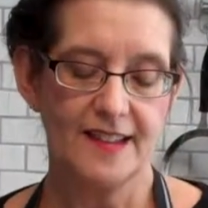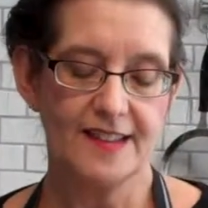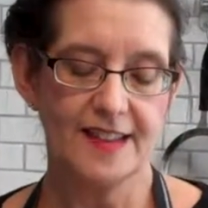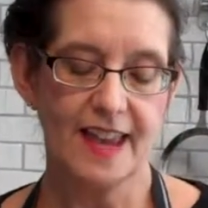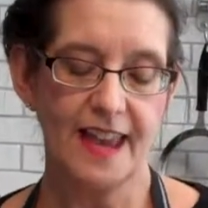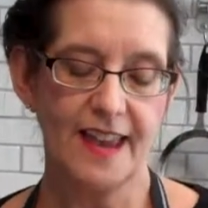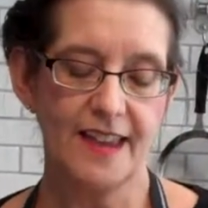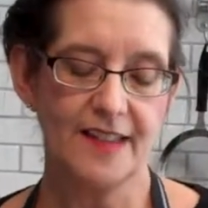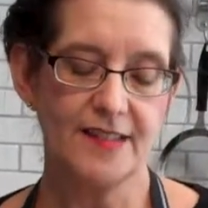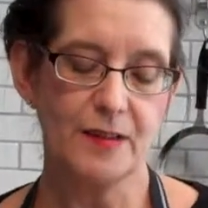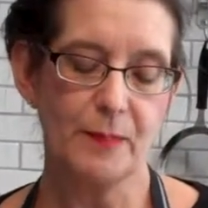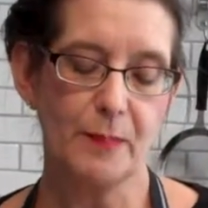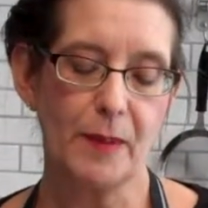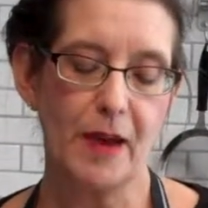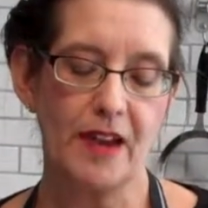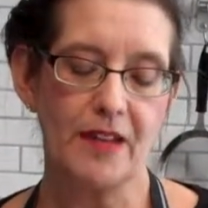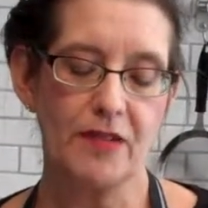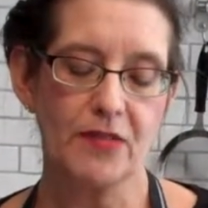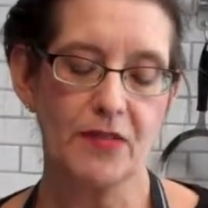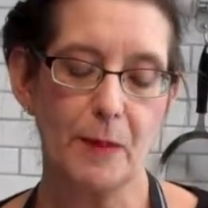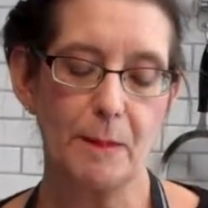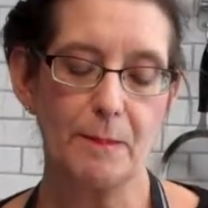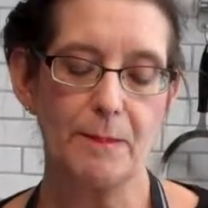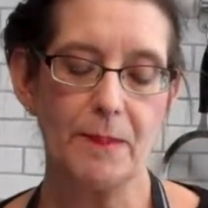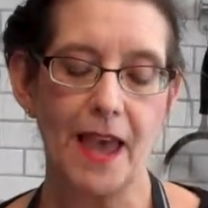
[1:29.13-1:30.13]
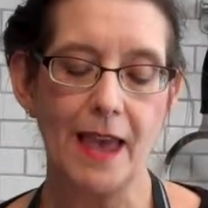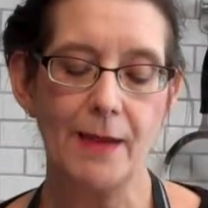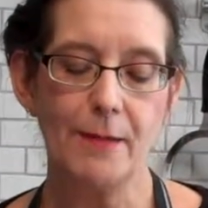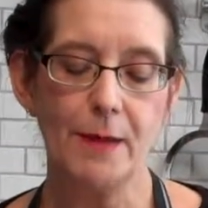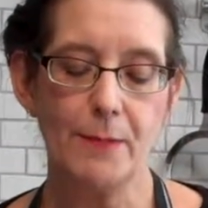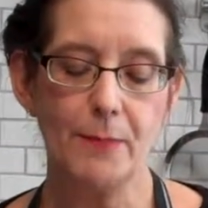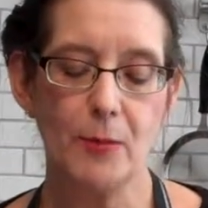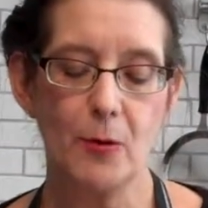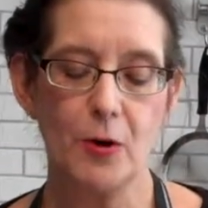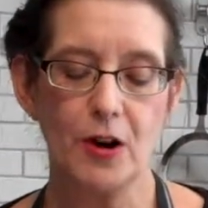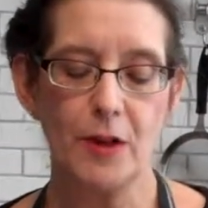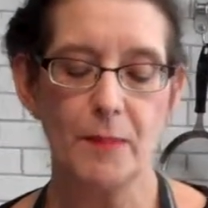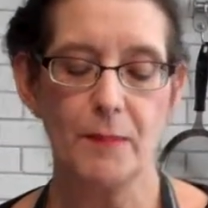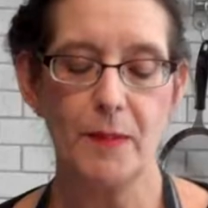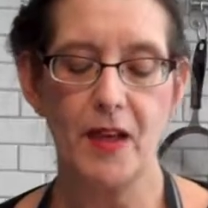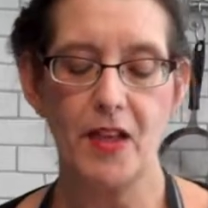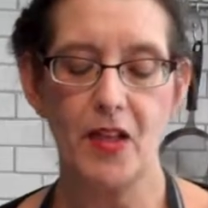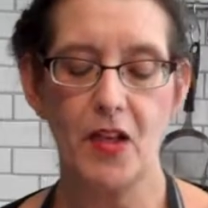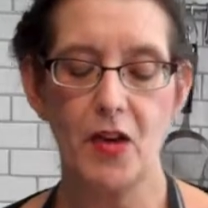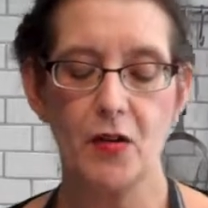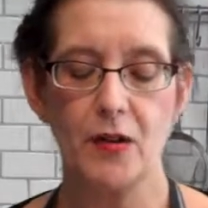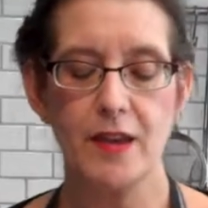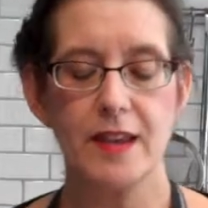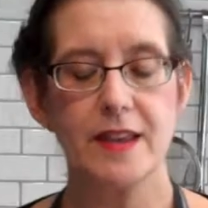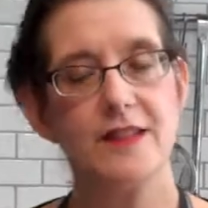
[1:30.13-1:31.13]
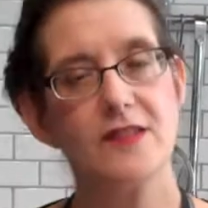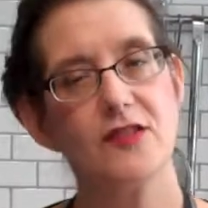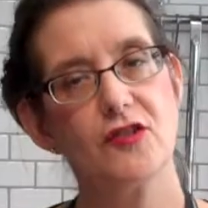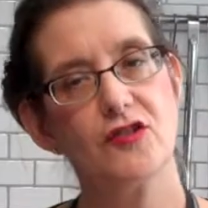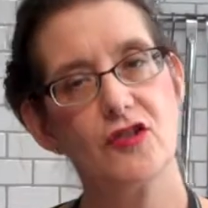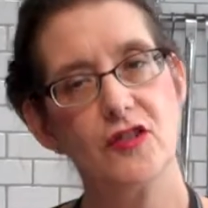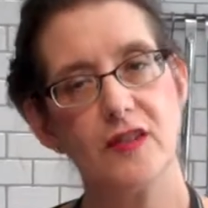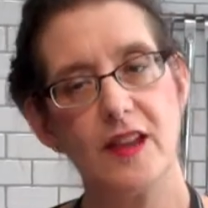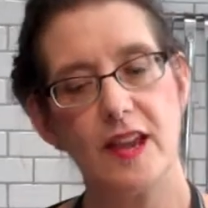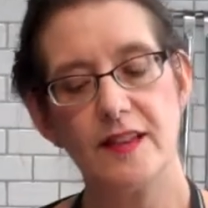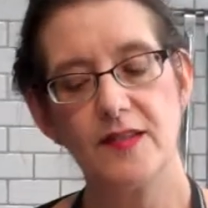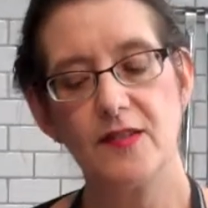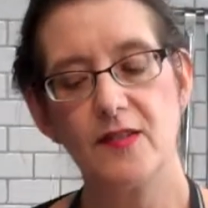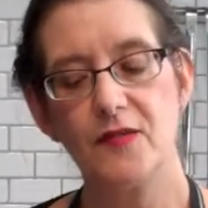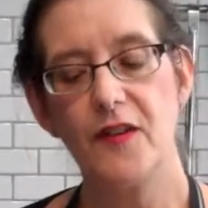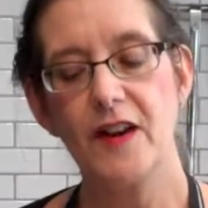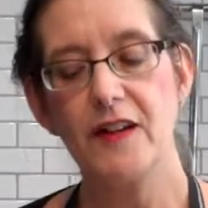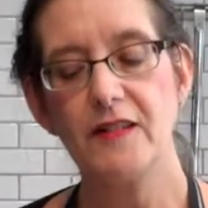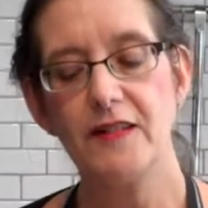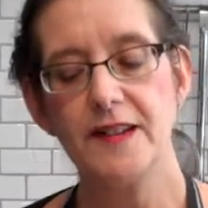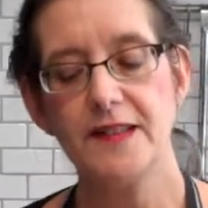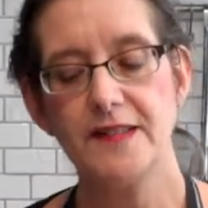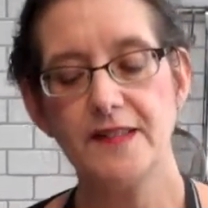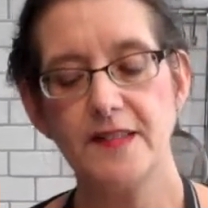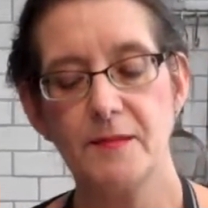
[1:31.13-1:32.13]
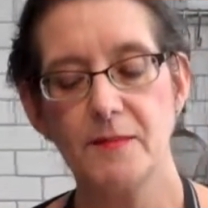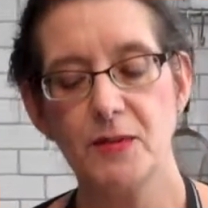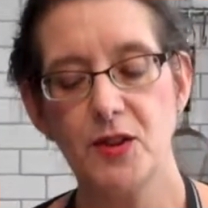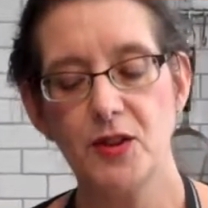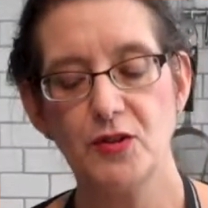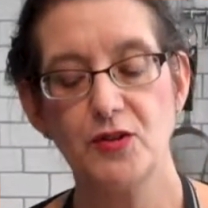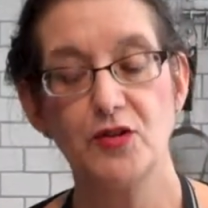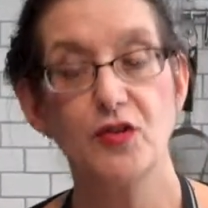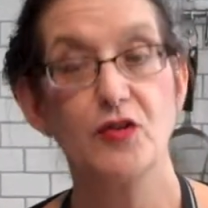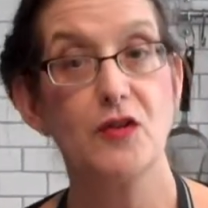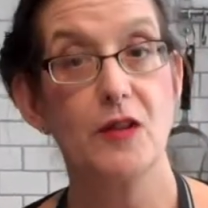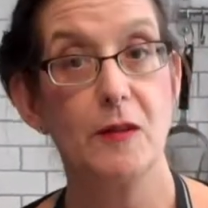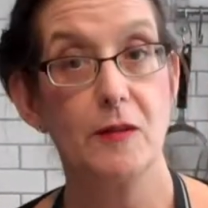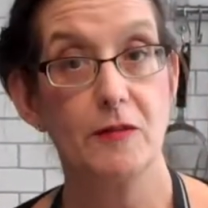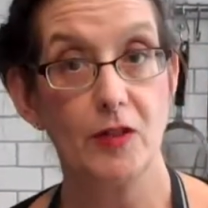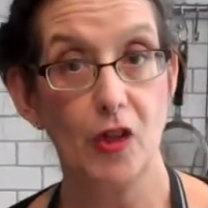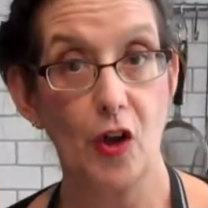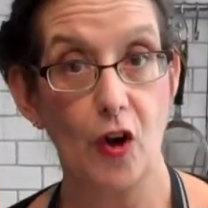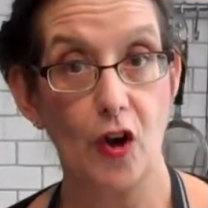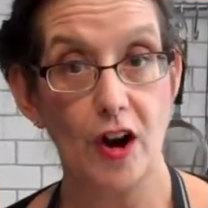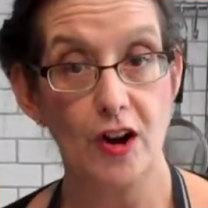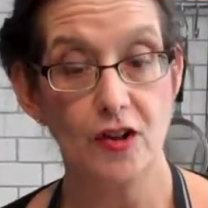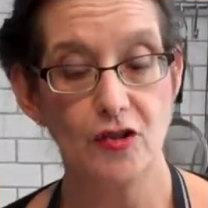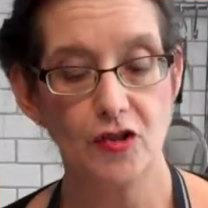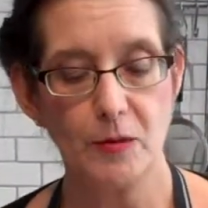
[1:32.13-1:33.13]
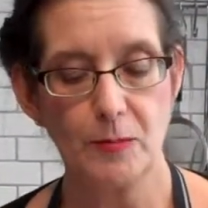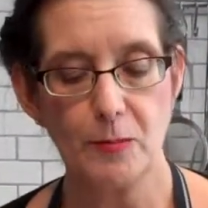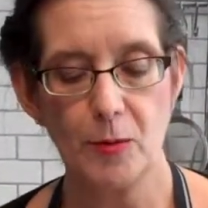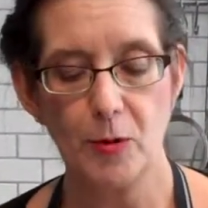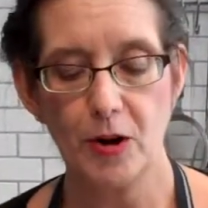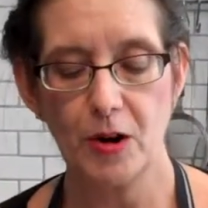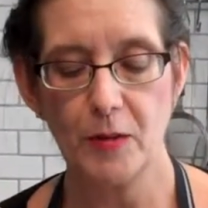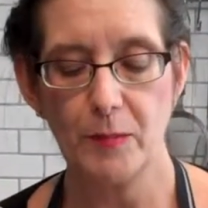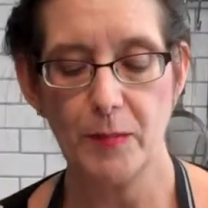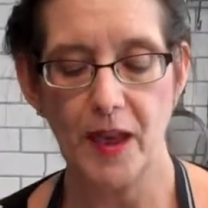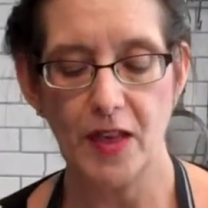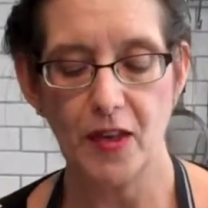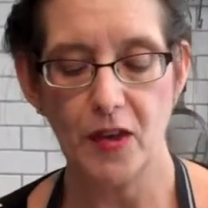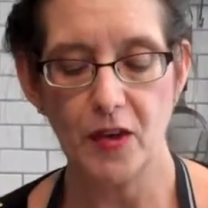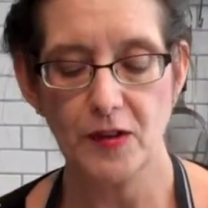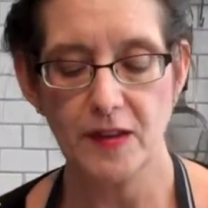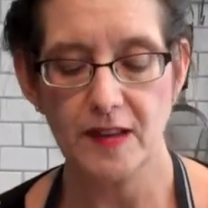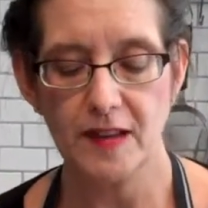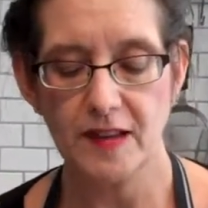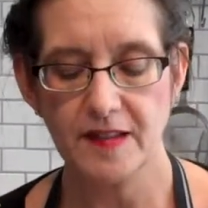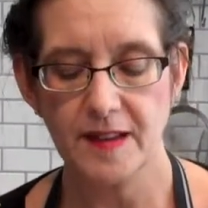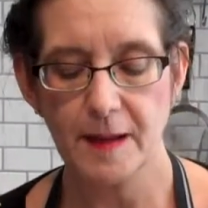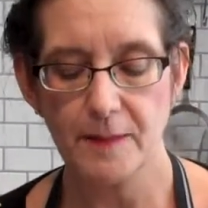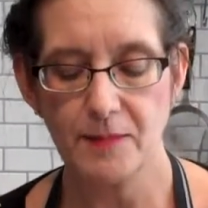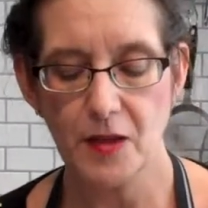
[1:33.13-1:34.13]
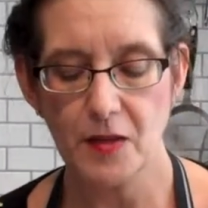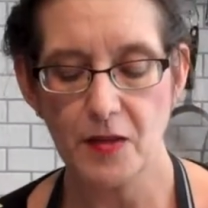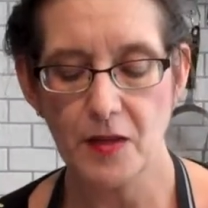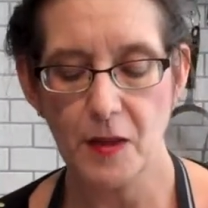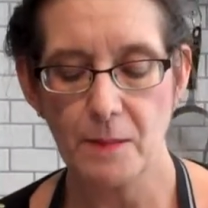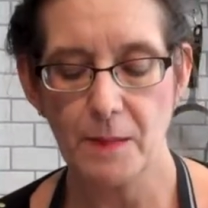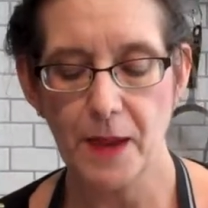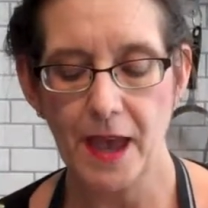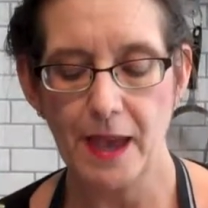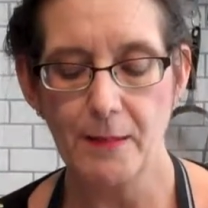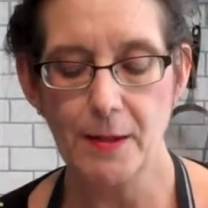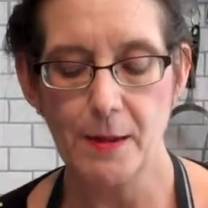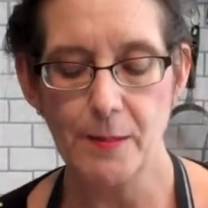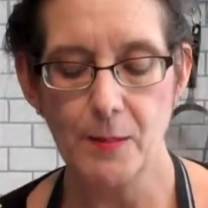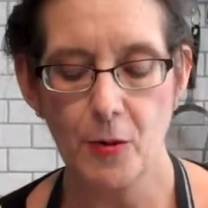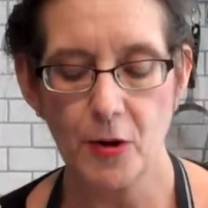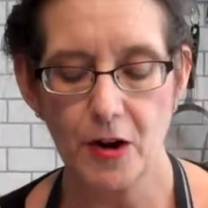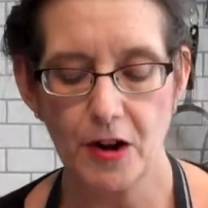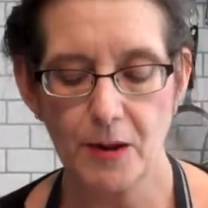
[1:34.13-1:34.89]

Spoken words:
taste, but the baby portobello is very similar to the larger portobellos, except that the baby